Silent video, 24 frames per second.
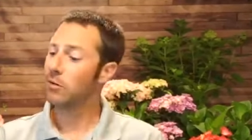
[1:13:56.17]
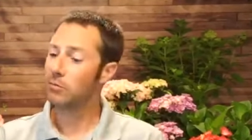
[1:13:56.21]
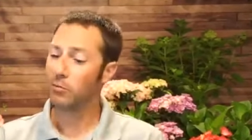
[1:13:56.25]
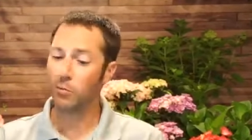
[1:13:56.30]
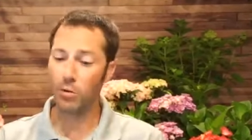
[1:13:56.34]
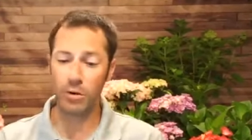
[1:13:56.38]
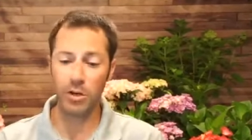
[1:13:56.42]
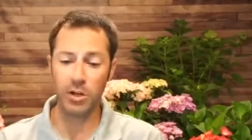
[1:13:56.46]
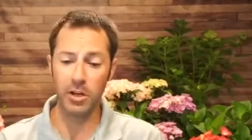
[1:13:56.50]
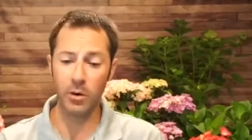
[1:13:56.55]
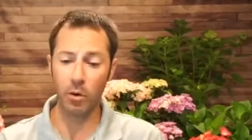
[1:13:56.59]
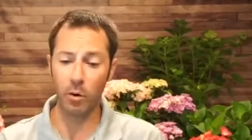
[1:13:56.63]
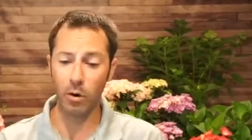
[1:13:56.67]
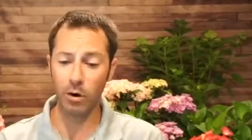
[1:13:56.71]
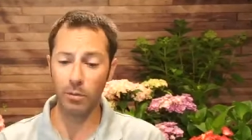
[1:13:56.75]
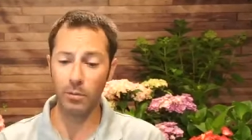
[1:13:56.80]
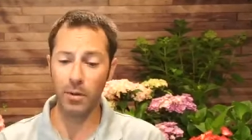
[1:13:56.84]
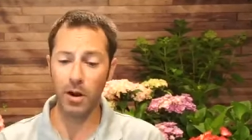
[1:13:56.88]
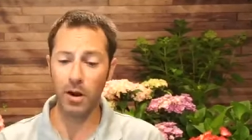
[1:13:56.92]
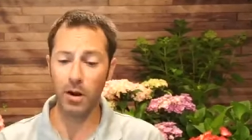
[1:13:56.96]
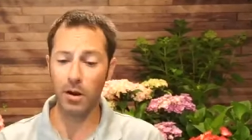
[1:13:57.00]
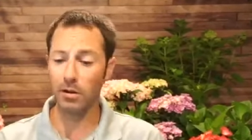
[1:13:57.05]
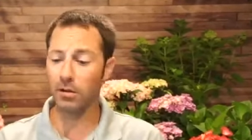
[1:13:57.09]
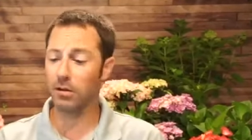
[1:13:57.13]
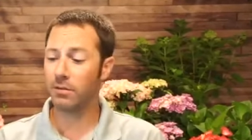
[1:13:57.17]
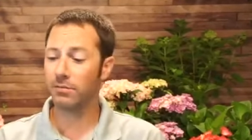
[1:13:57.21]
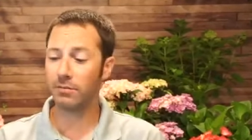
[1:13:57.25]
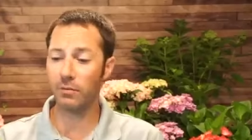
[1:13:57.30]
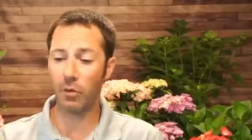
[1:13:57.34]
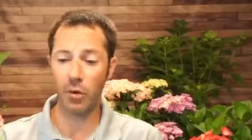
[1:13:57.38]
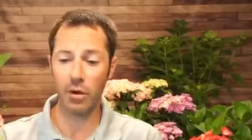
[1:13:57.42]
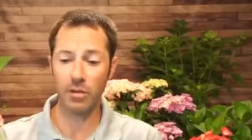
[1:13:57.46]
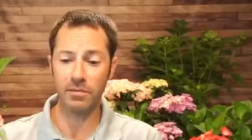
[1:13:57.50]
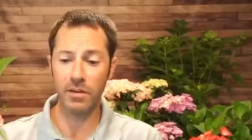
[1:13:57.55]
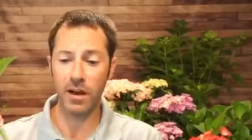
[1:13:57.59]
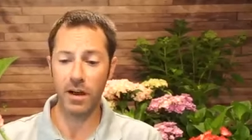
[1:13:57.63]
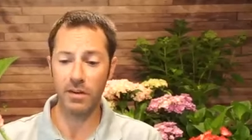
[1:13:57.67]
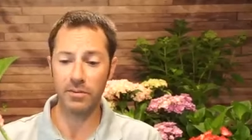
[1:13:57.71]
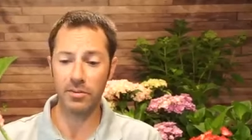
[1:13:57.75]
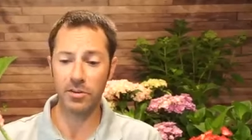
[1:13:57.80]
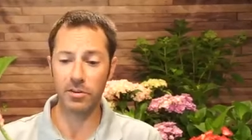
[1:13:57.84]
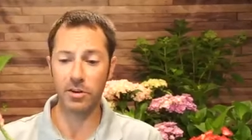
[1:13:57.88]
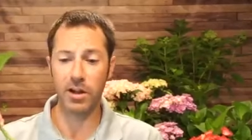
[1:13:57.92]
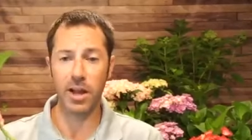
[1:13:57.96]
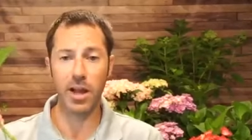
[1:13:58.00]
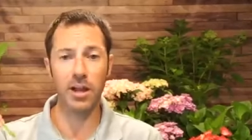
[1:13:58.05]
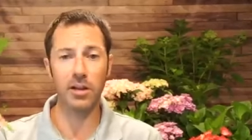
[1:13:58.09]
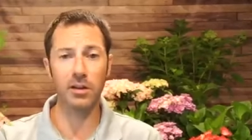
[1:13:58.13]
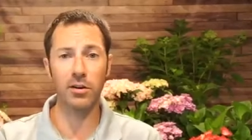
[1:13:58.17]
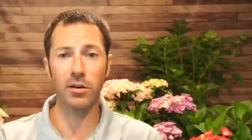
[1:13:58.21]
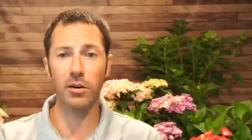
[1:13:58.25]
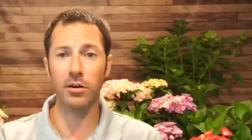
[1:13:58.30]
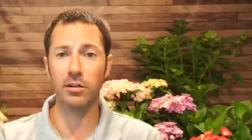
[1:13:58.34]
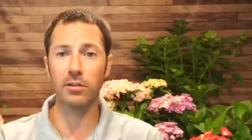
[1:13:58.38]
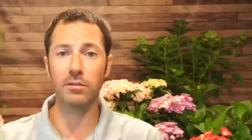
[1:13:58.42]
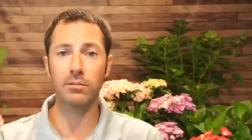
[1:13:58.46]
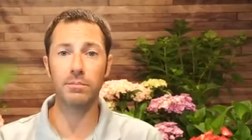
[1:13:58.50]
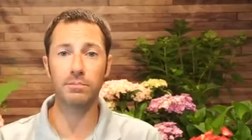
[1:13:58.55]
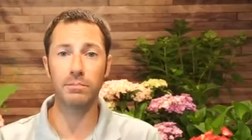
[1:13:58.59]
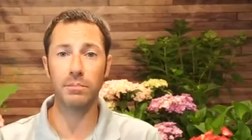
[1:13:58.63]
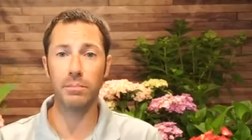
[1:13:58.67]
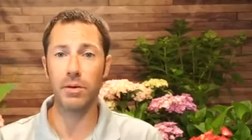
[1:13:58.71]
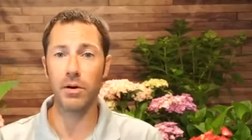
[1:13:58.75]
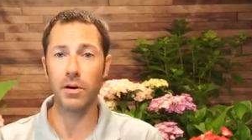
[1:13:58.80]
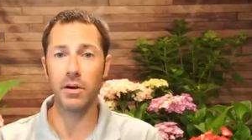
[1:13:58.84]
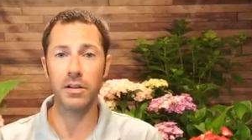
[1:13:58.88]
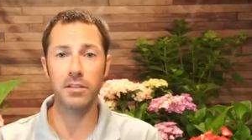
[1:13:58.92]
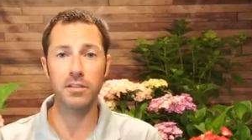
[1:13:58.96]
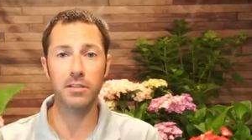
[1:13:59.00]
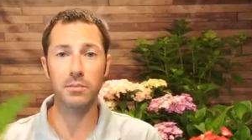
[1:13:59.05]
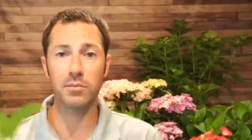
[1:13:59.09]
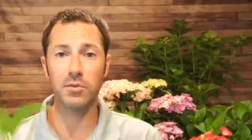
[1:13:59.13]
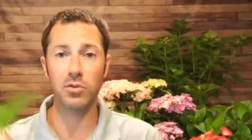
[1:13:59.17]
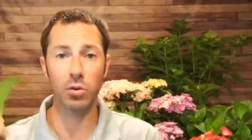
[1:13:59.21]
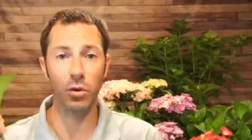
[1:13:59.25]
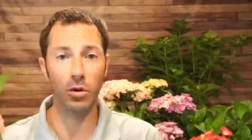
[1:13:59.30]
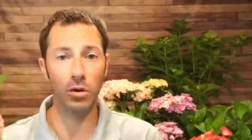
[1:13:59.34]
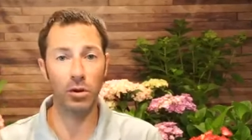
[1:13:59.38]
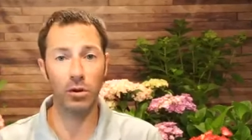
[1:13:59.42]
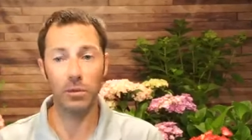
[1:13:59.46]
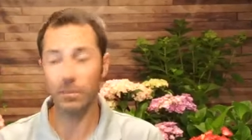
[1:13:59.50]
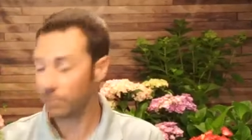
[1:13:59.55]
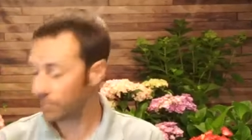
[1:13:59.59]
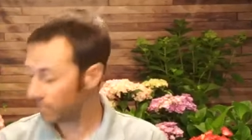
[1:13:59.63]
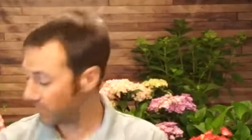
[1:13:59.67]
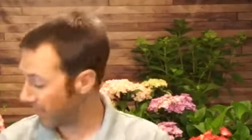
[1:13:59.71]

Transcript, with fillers: Rooting hormone, 45 degree angle, put it in some soil.